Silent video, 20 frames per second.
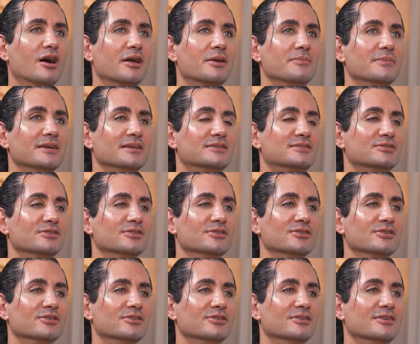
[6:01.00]
God, the reporter
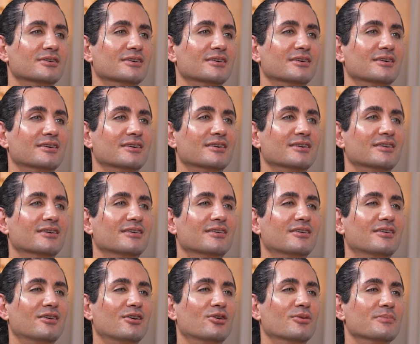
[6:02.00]
too. voice.
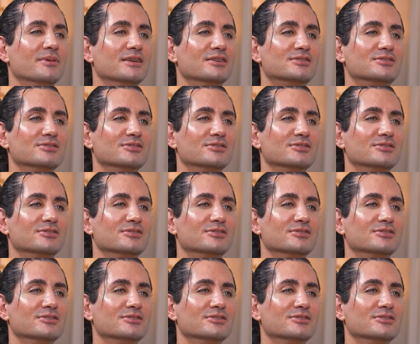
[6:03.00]
Oh, me